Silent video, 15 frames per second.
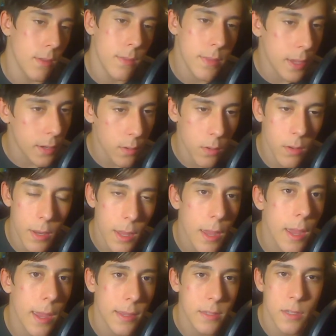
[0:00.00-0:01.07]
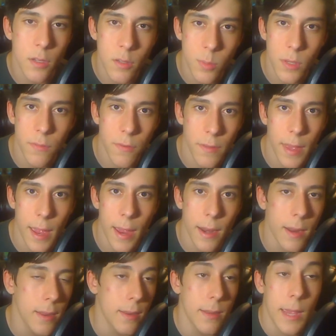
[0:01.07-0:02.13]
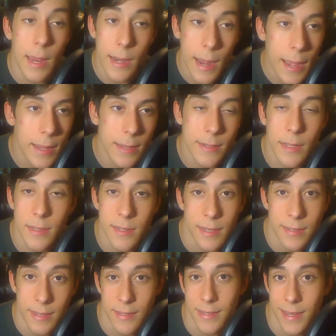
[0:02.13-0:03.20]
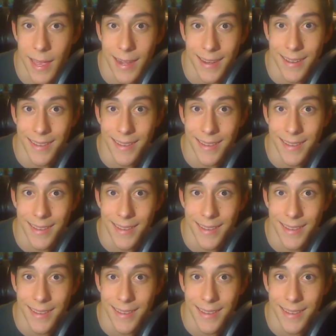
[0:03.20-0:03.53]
then excuse me for that, it doesn't exist yet.